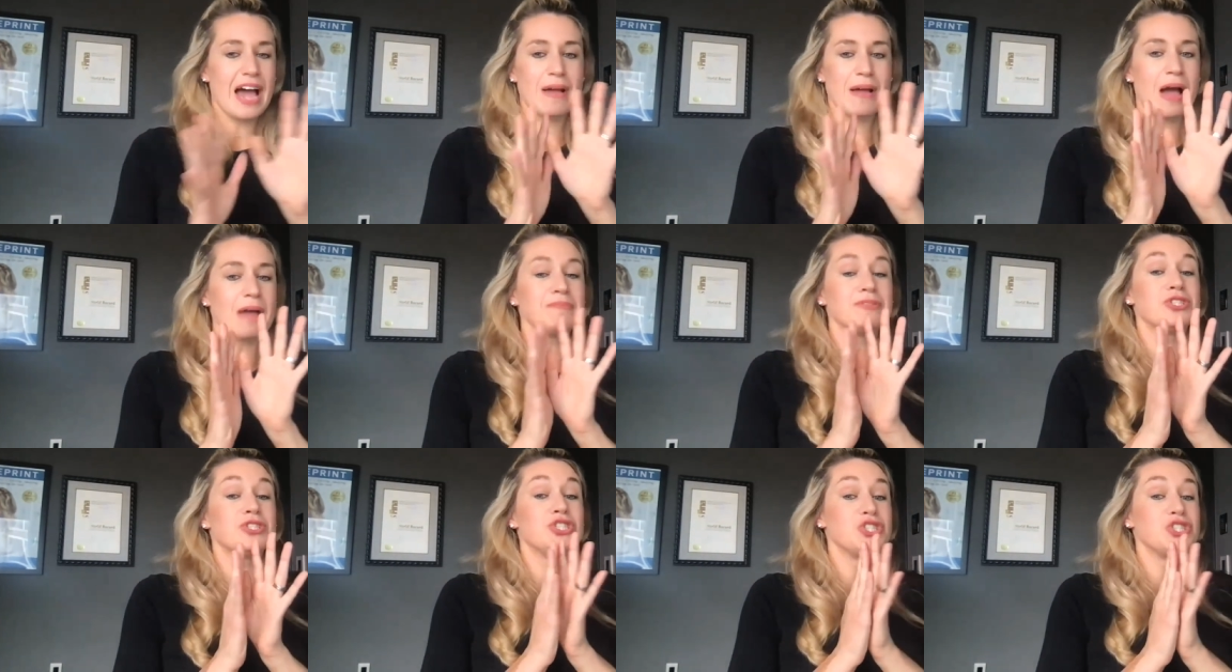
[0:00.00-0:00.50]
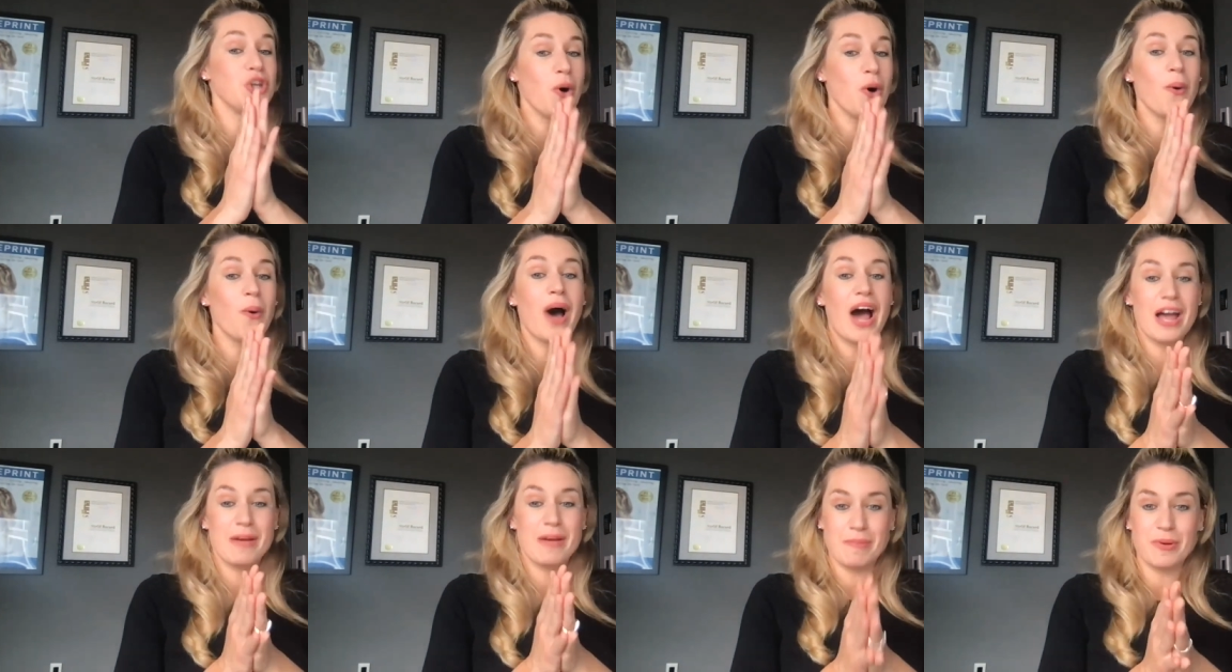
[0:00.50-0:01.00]
I, I'm
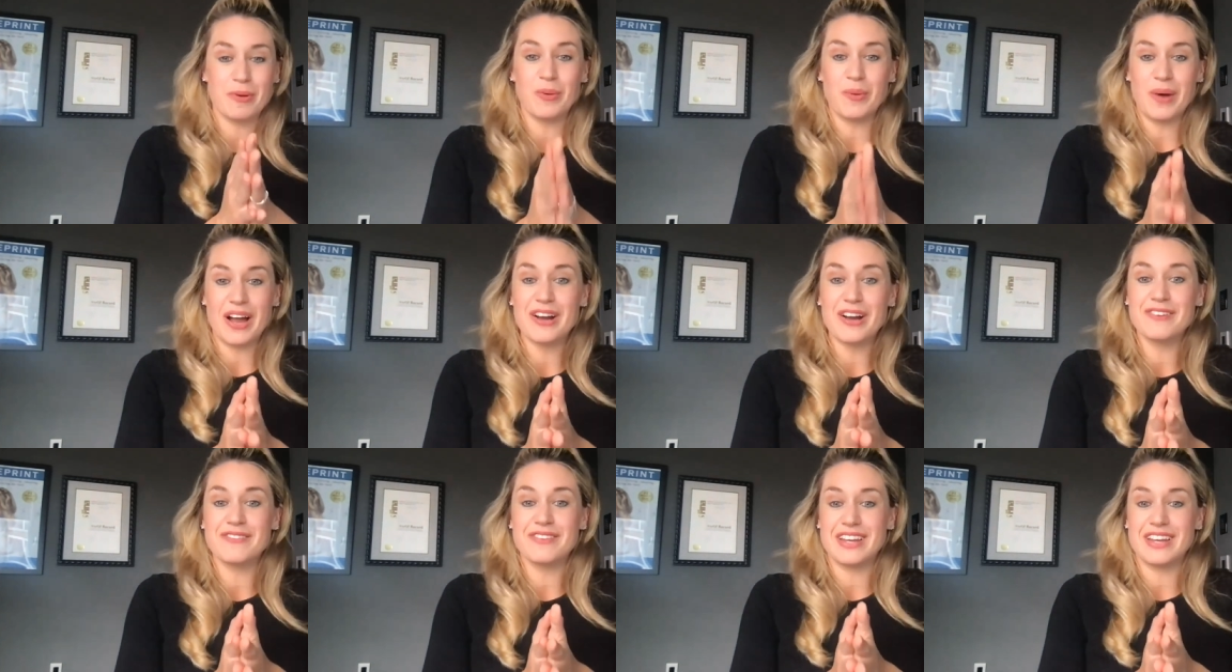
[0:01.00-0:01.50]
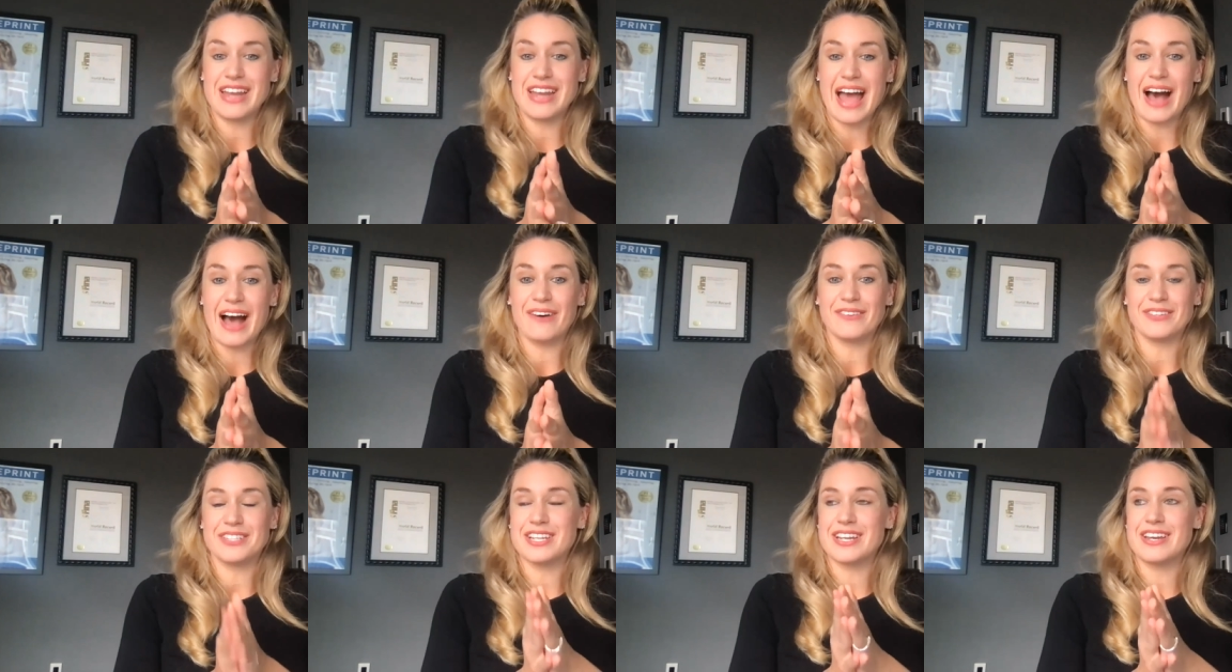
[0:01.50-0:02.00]
so hyper aware of it
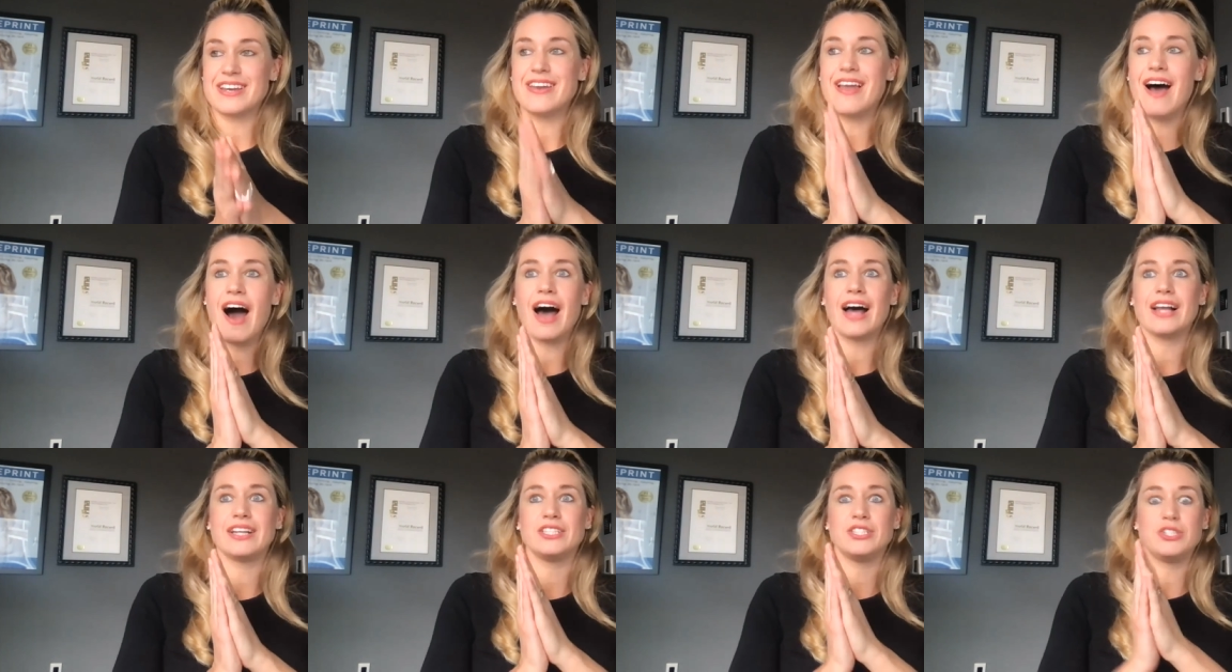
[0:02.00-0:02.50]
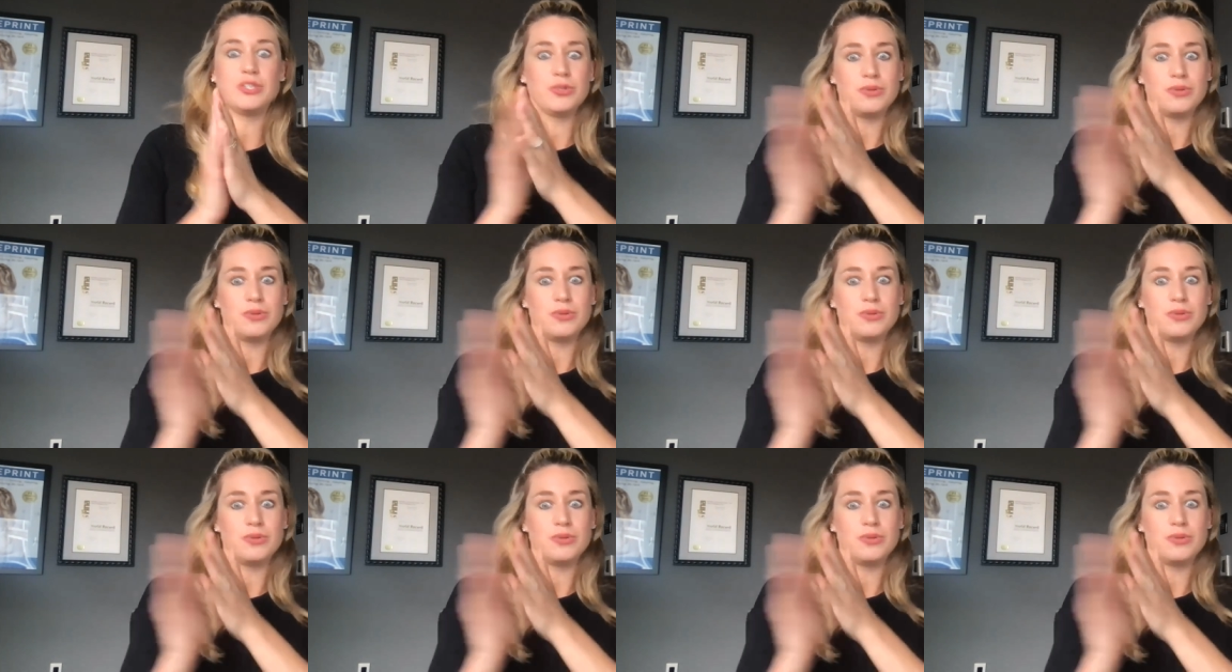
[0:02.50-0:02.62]
now to not